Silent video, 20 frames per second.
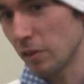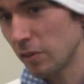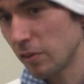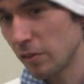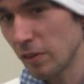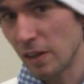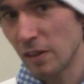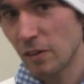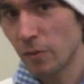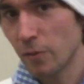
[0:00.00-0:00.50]

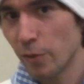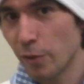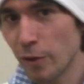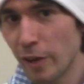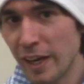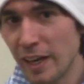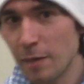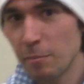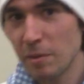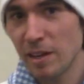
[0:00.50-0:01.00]

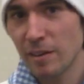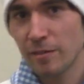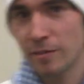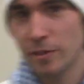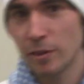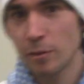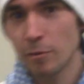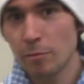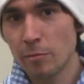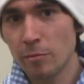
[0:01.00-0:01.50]
successful anime
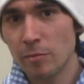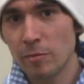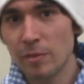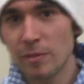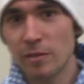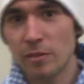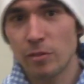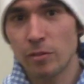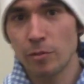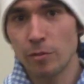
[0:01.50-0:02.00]
film
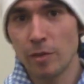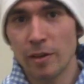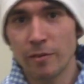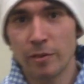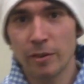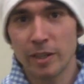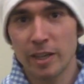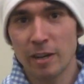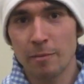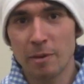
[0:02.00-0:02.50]
to
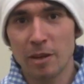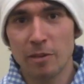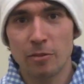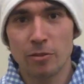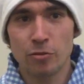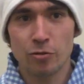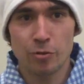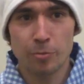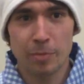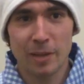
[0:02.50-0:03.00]
ever come out
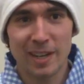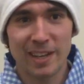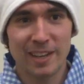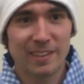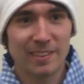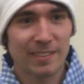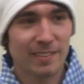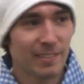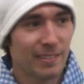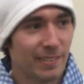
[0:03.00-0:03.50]
in
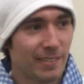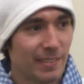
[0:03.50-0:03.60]
Japan.